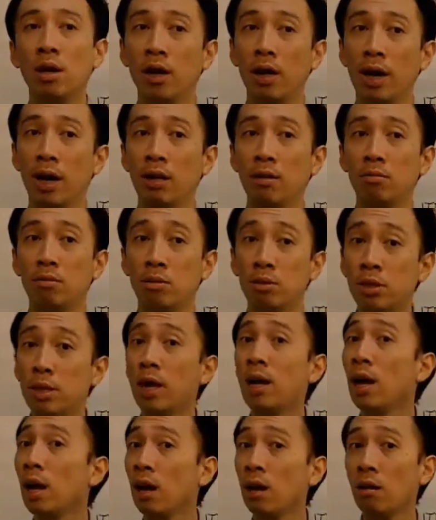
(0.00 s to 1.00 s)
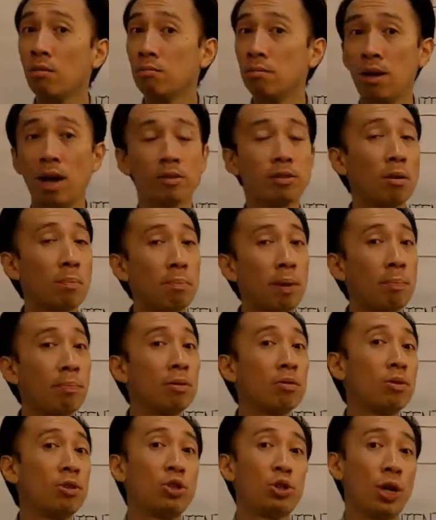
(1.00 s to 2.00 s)
And today lots of
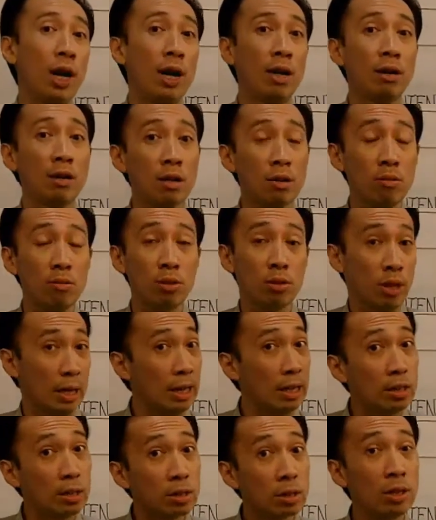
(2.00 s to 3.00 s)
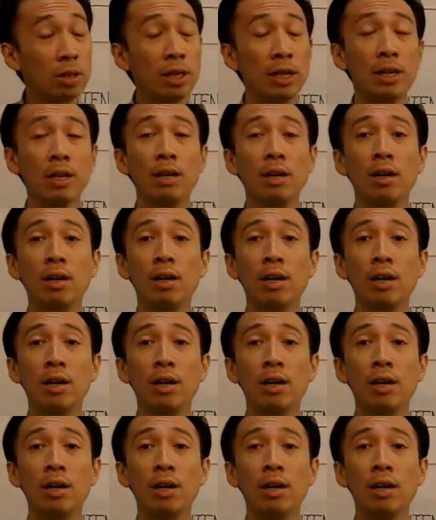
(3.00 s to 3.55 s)
people could share news instantly,